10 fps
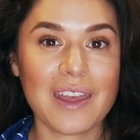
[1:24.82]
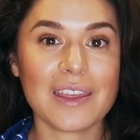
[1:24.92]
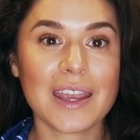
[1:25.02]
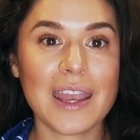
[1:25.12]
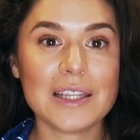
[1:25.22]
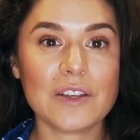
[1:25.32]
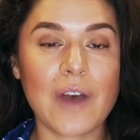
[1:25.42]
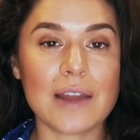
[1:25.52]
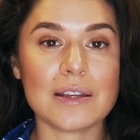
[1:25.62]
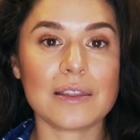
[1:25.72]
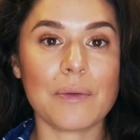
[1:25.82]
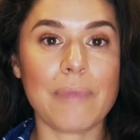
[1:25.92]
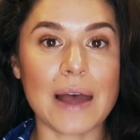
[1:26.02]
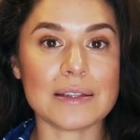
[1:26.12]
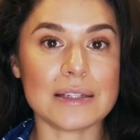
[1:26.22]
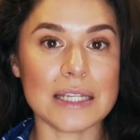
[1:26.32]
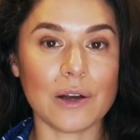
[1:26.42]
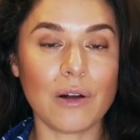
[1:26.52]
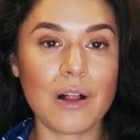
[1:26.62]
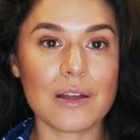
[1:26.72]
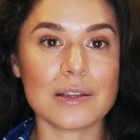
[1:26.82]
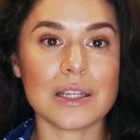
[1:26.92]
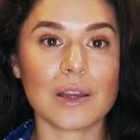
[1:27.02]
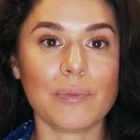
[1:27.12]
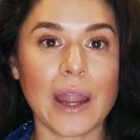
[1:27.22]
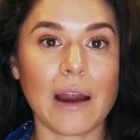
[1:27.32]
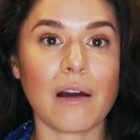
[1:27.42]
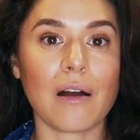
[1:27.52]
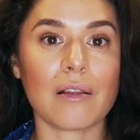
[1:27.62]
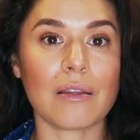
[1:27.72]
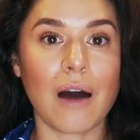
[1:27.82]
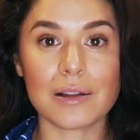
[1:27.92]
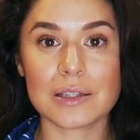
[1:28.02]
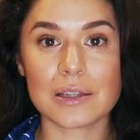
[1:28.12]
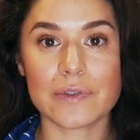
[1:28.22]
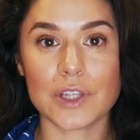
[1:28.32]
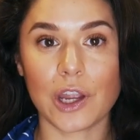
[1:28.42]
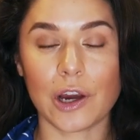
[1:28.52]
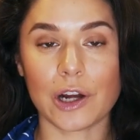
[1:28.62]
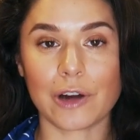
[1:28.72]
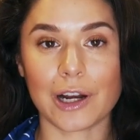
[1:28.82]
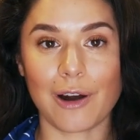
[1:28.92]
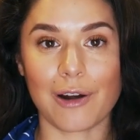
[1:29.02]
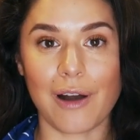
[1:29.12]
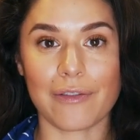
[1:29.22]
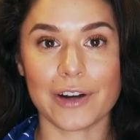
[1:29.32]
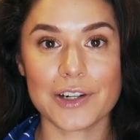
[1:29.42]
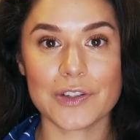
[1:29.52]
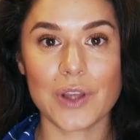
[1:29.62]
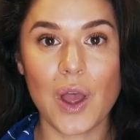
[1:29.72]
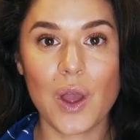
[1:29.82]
The key to finding the best deal is to compare lots of secured credit card offers,